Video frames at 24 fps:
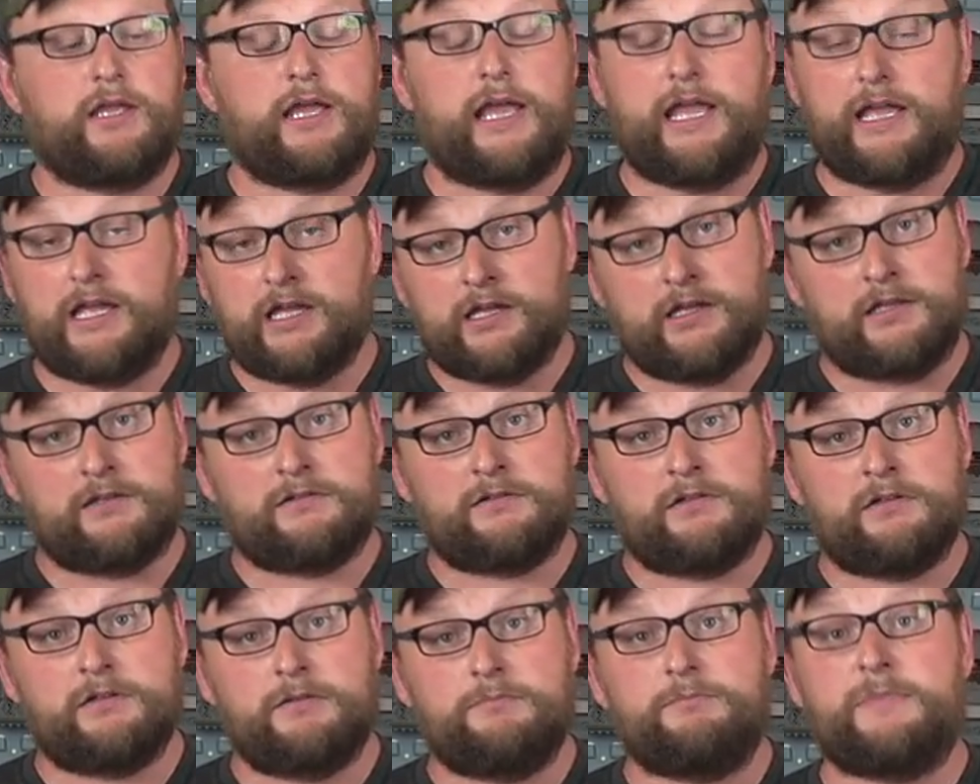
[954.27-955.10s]

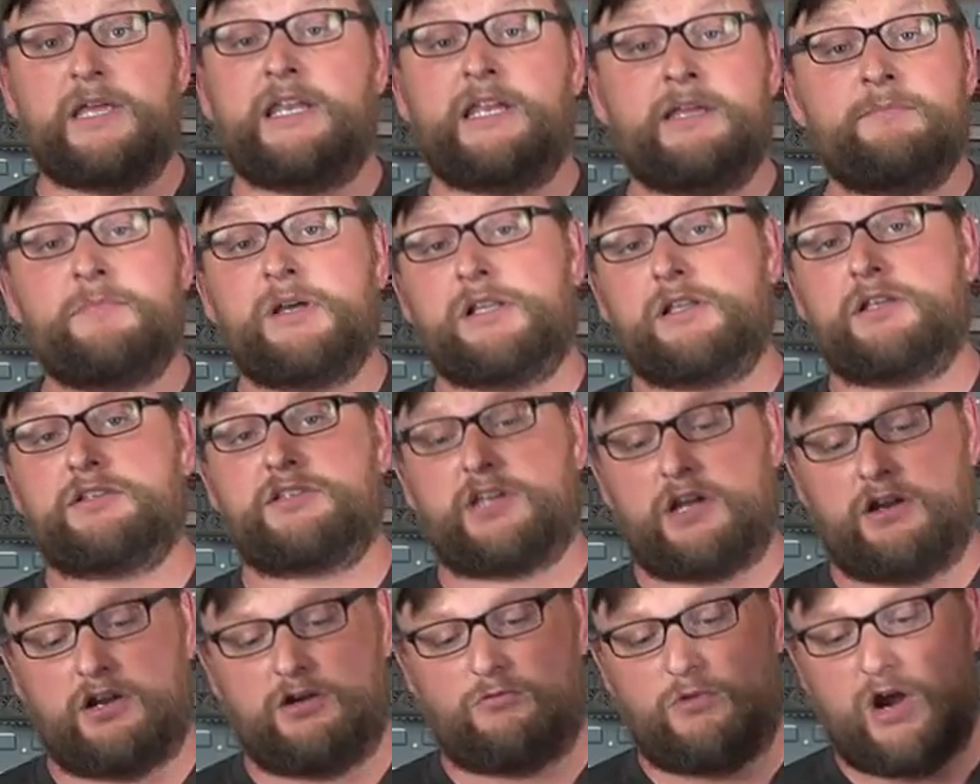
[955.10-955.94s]
and many
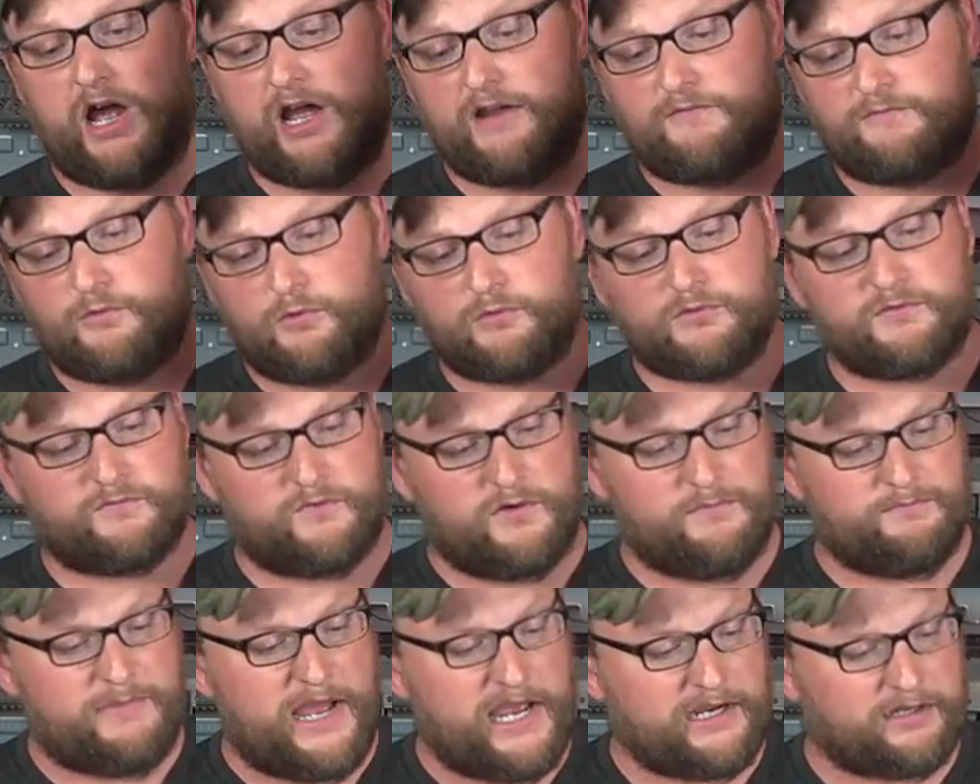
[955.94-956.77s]
military rifles
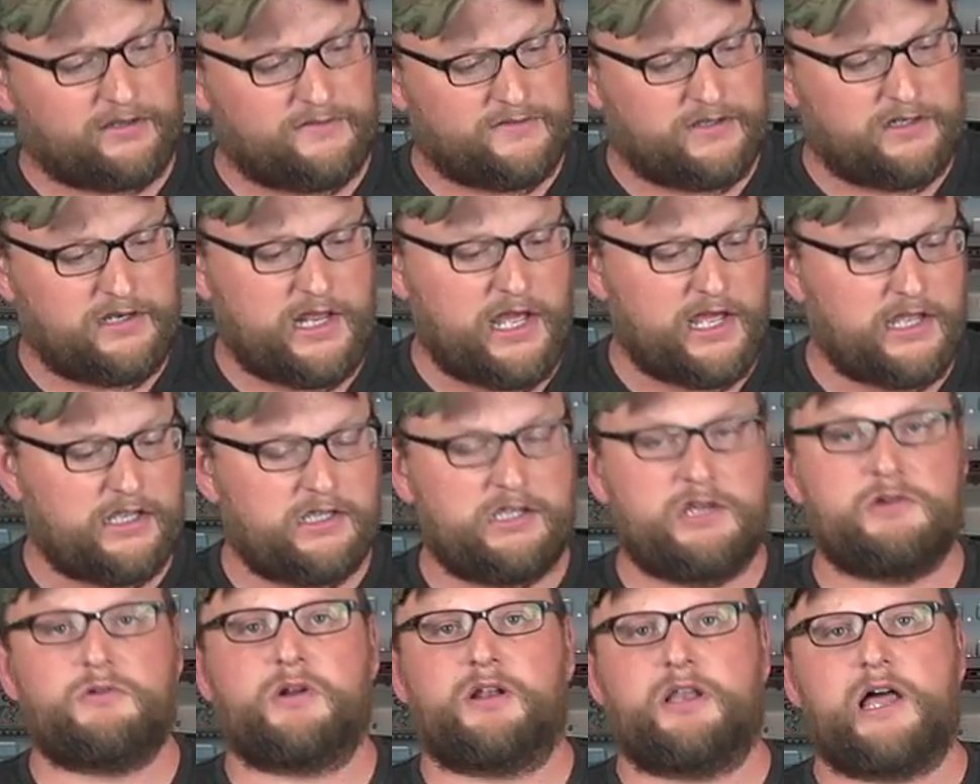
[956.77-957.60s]
from back in the day
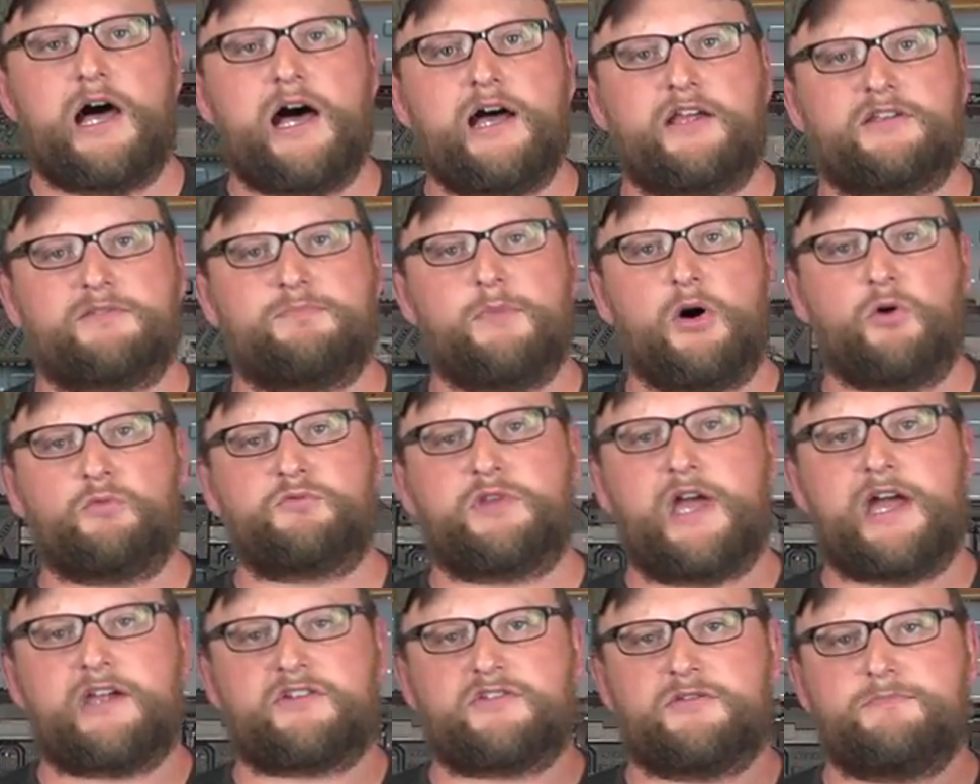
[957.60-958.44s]
utilized
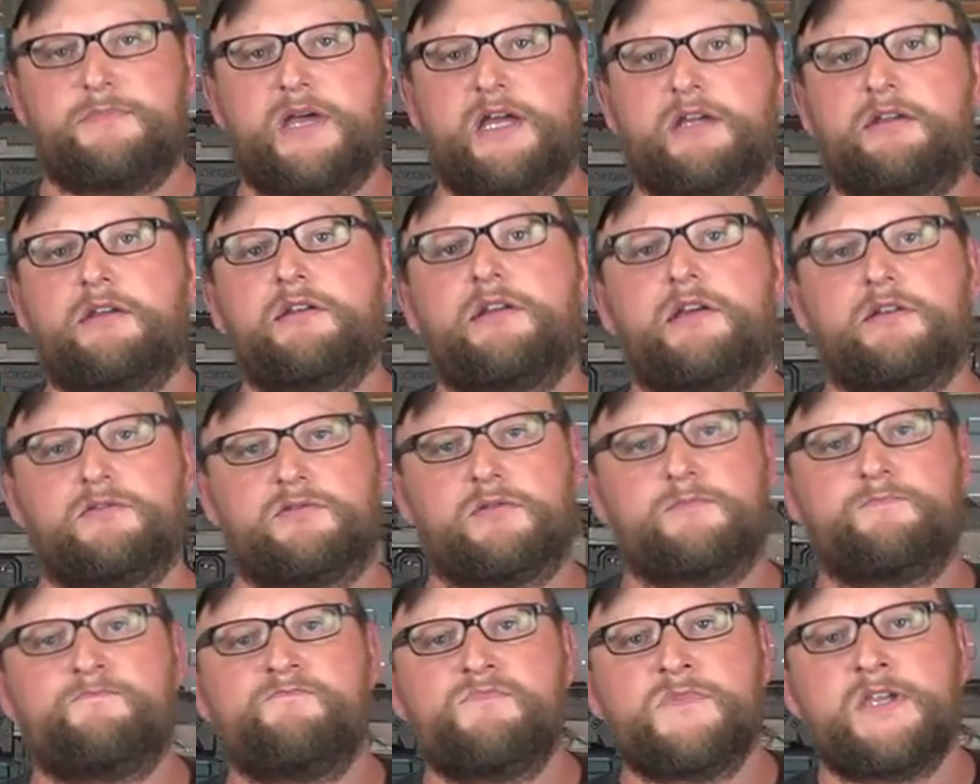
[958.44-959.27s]
bolt action
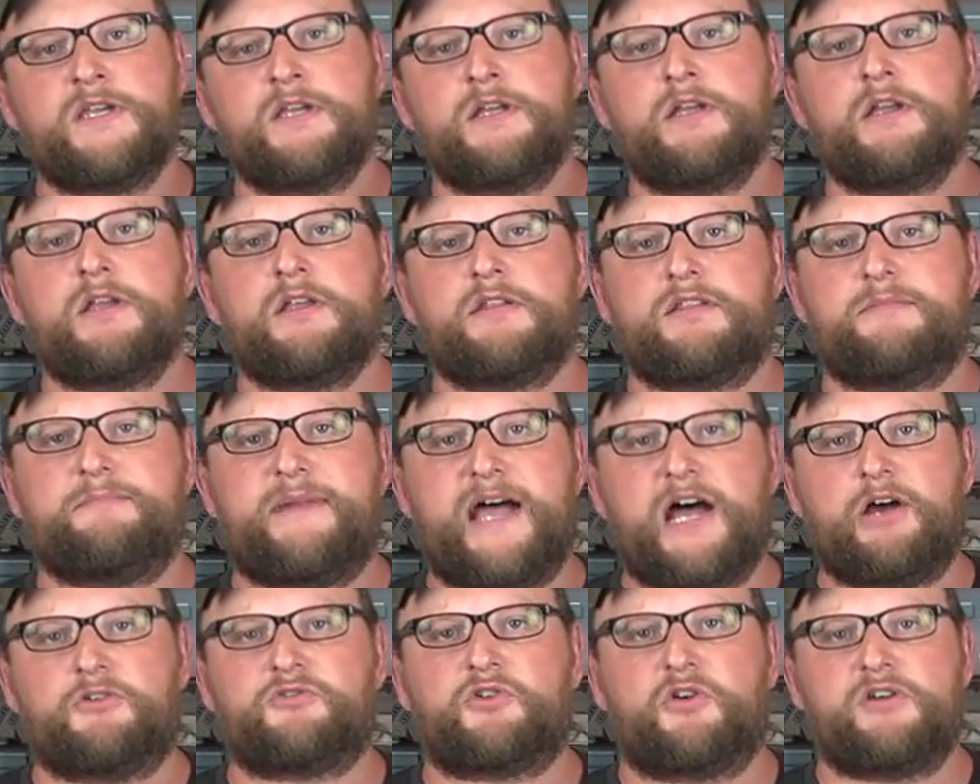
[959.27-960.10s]
mechanism. The
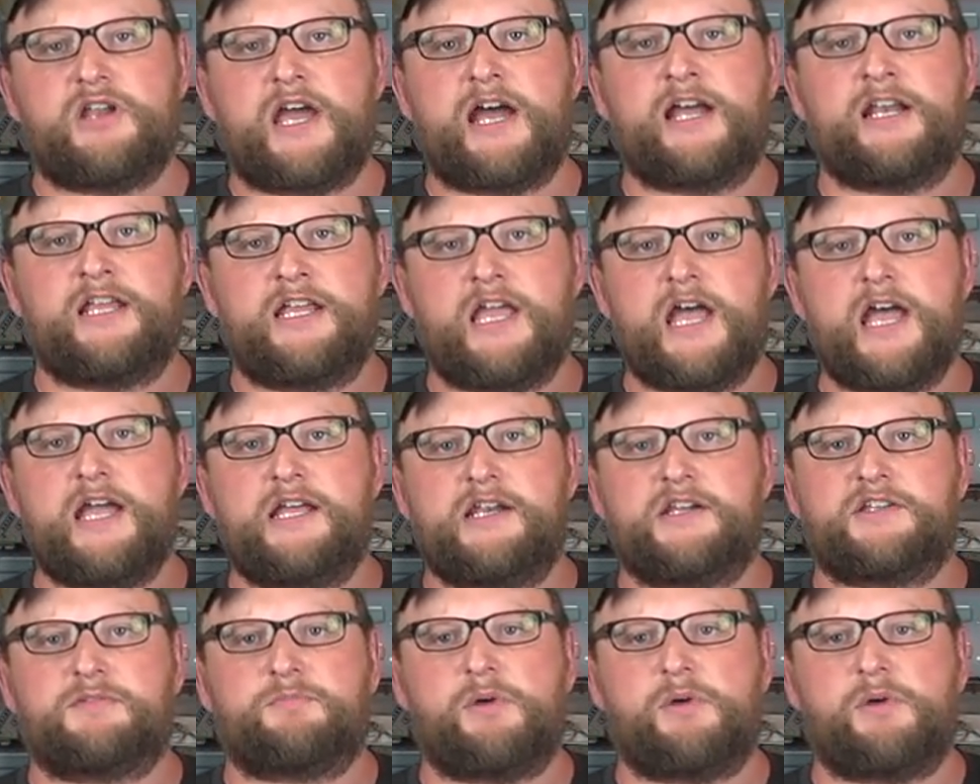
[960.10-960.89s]
Mauser 98 is